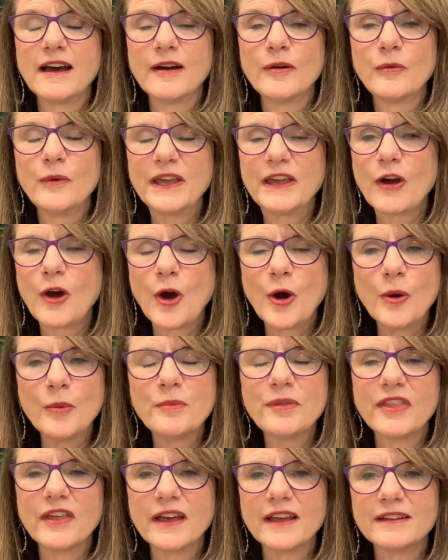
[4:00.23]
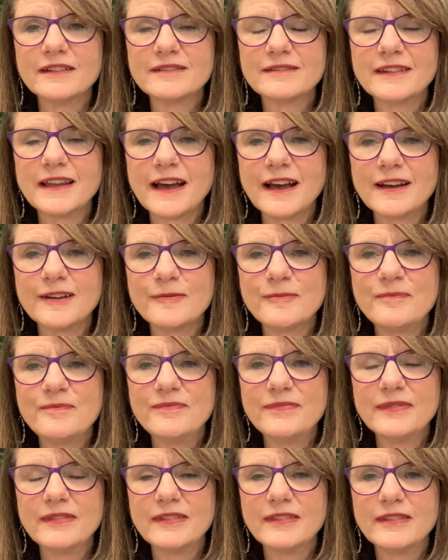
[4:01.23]
We hope that
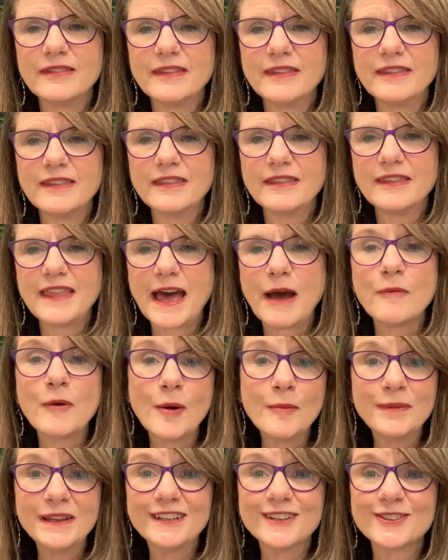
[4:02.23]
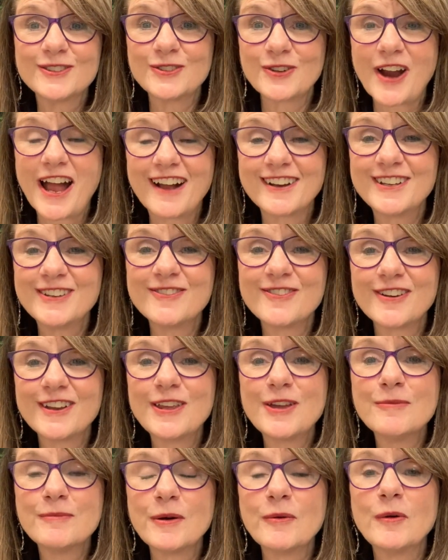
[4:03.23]
that won't be distracting for
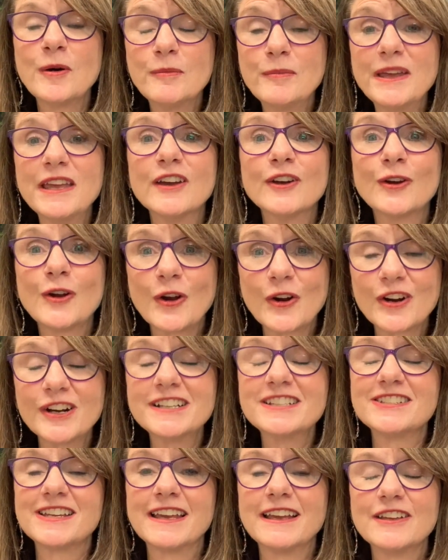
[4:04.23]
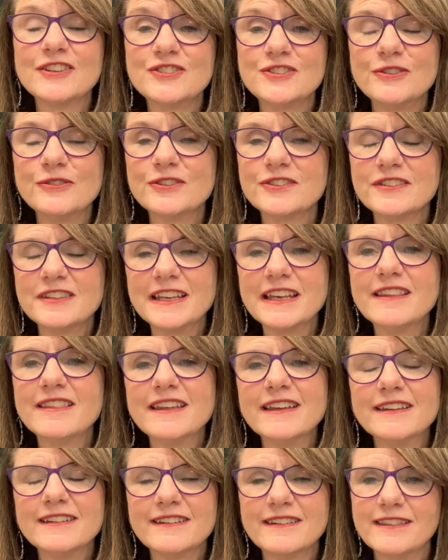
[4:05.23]
you, but will be encouraging as you see
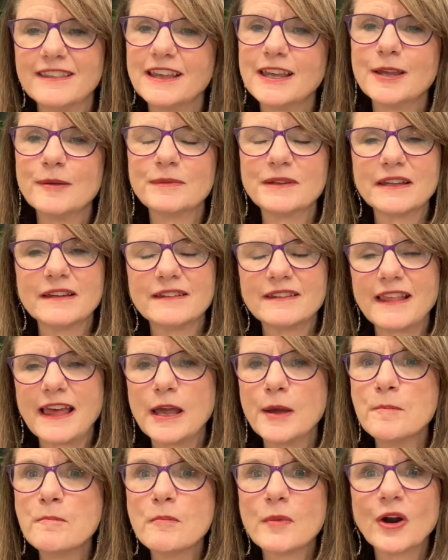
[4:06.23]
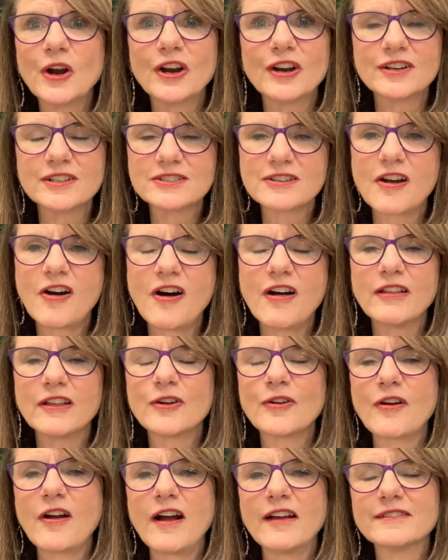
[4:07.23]
these themes as they emerge all
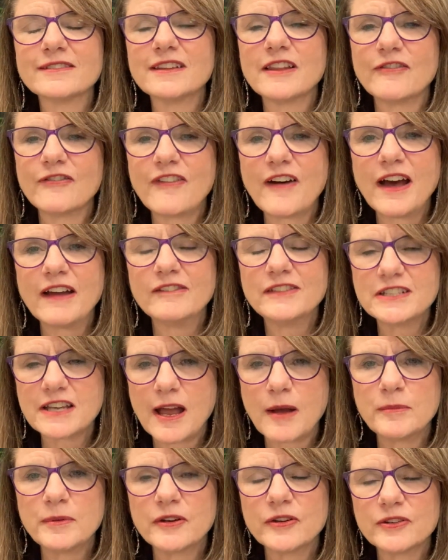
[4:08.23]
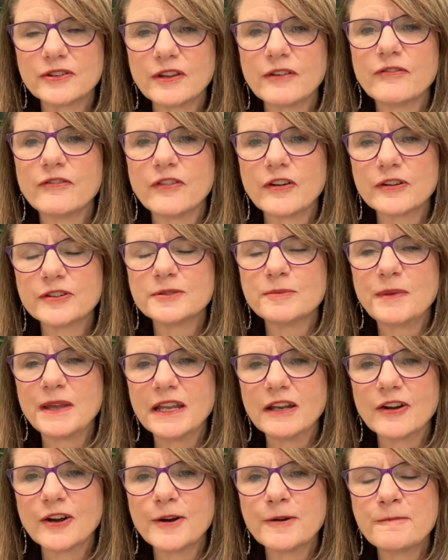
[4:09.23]
across the 5 chapters of 1
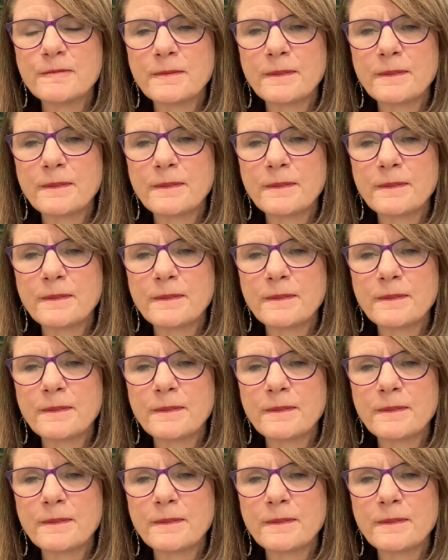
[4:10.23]
Peter.